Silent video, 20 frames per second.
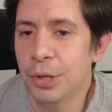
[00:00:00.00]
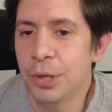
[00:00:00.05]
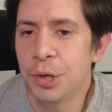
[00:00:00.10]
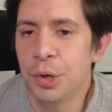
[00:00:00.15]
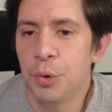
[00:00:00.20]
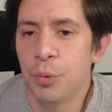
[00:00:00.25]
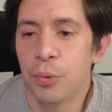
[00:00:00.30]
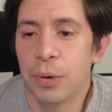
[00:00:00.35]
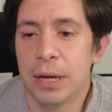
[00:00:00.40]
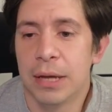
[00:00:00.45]

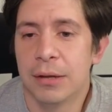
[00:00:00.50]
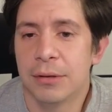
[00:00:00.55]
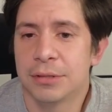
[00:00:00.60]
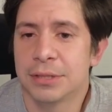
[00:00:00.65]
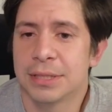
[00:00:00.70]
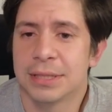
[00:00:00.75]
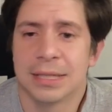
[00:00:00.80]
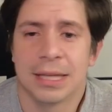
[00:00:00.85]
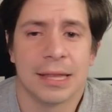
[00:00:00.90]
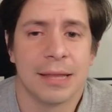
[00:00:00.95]
Well,
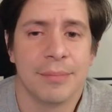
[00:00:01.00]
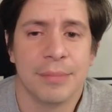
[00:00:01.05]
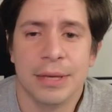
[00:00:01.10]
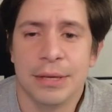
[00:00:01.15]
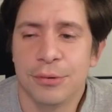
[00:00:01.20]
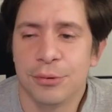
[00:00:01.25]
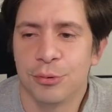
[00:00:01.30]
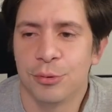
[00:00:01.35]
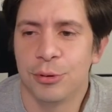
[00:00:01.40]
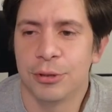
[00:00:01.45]
just set them
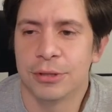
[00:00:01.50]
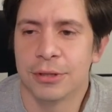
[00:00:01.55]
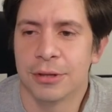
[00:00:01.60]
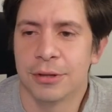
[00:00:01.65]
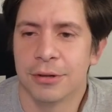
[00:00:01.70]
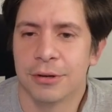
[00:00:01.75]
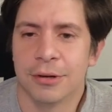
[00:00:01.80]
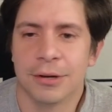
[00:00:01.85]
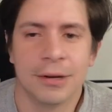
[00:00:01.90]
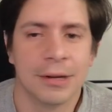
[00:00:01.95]
equal to each
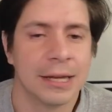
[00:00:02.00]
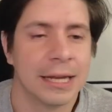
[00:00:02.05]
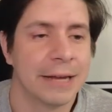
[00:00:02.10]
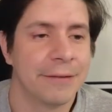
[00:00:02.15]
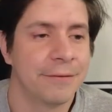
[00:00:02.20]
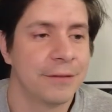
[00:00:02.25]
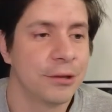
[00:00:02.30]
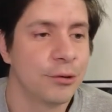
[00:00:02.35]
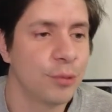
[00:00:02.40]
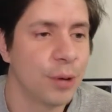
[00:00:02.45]
other.
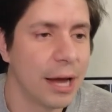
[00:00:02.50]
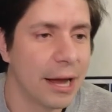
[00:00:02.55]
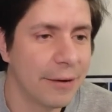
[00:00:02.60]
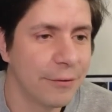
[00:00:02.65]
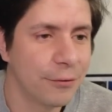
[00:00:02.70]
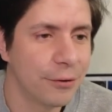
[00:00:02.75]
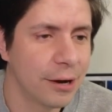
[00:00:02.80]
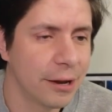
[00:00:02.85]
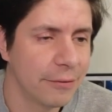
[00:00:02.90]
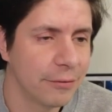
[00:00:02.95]
If you
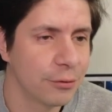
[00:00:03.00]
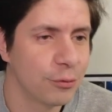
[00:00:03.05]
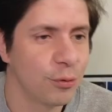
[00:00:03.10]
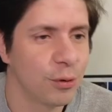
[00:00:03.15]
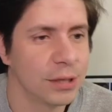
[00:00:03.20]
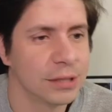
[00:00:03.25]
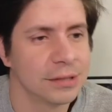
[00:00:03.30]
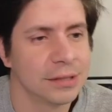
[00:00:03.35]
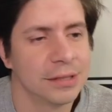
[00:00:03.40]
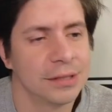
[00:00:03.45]
ever have a
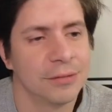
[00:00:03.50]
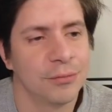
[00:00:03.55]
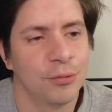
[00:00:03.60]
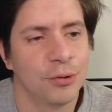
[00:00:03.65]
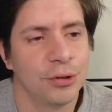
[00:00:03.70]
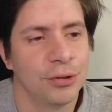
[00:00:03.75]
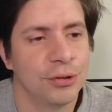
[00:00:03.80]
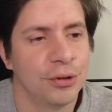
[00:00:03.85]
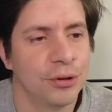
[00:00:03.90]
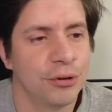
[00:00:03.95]
question
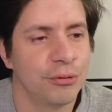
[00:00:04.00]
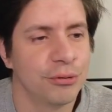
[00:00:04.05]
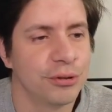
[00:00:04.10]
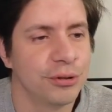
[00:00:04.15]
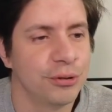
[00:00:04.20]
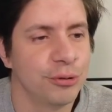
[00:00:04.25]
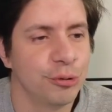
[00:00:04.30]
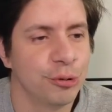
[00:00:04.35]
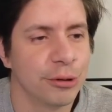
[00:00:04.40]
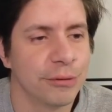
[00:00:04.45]
where you don't know what to
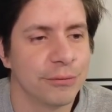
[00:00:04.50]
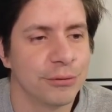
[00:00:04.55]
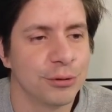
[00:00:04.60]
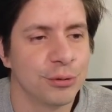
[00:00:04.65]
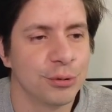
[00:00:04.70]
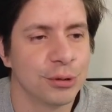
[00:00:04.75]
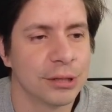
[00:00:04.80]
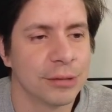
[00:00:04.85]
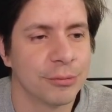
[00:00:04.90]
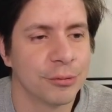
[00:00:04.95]
do and you have
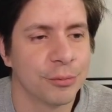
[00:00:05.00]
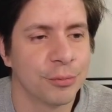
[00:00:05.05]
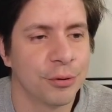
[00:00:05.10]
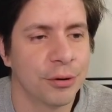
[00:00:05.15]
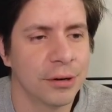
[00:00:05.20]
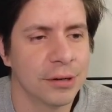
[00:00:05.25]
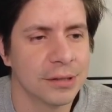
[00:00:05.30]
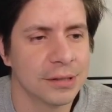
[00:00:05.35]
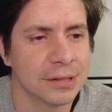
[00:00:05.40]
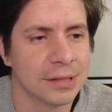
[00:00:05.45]
two separate
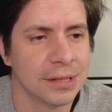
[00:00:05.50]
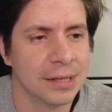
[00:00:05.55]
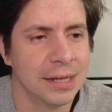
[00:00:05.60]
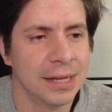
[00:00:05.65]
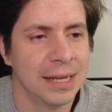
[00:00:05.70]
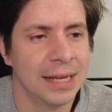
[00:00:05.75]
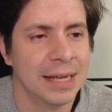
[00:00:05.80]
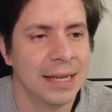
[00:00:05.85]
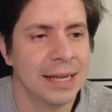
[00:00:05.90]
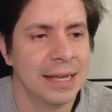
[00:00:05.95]
parts,
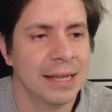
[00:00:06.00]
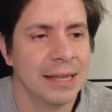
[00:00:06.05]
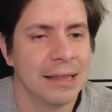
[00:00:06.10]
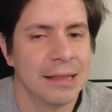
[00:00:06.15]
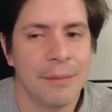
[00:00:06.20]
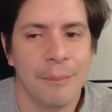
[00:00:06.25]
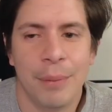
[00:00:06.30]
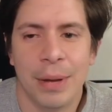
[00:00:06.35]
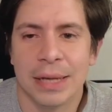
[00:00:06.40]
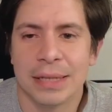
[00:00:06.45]

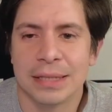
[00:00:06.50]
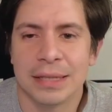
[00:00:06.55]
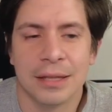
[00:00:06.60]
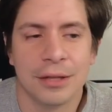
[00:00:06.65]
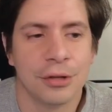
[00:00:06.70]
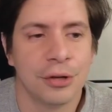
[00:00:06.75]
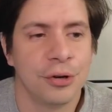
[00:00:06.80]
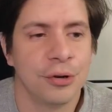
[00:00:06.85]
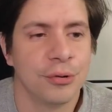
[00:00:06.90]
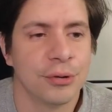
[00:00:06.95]
the best thing
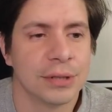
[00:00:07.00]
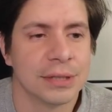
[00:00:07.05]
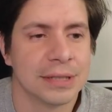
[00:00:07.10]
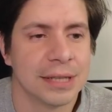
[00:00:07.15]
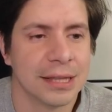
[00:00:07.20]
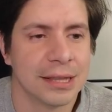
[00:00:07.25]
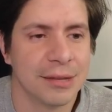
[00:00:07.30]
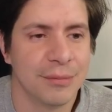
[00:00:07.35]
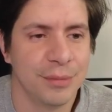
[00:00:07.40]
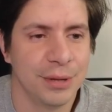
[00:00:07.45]
to do is
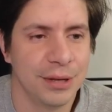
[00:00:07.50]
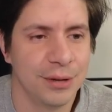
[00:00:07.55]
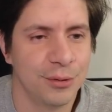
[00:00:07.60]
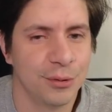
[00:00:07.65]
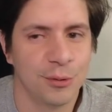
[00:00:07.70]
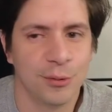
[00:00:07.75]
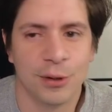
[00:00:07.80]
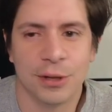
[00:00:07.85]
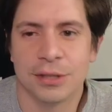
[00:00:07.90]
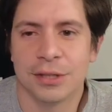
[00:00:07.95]
set them
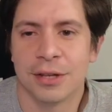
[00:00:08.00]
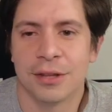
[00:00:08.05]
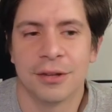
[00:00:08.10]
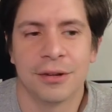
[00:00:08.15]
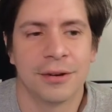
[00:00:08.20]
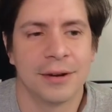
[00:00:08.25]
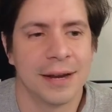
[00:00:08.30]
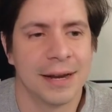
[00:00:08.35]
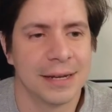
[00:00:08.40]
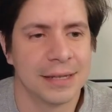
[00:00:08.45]
equal to each
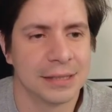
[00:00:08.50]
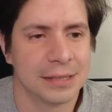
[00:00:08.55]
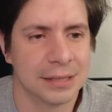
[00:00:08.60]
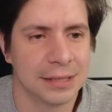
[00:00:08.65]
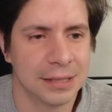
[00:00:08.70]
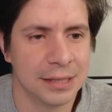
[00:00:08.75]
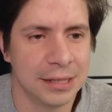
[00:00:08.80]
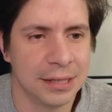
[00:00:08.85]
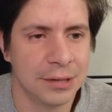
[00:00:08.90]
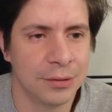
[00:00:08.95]
other and
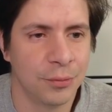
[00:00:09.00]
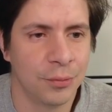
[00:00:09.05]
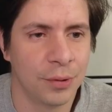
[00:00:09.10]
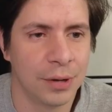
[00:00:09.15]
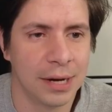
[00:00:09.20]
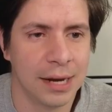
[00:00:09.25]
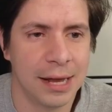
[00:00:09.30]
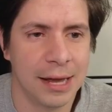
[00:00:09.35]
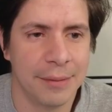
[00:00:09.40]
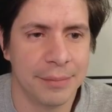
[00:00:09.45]
see
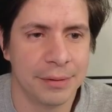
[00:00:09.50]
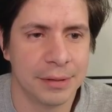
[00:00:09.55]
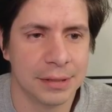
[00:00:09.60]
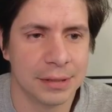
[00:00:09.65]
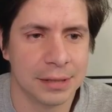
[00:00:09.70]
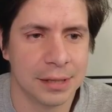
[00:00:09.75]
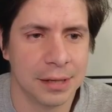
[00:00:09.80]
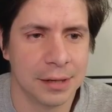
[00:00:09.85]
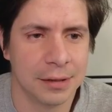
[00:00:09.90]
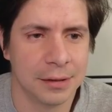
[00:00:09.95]
what
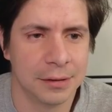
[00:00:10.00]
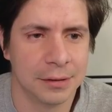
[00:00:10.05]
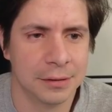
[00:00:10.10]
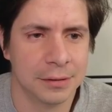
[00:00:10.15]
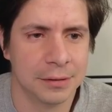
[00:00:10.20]
happens then.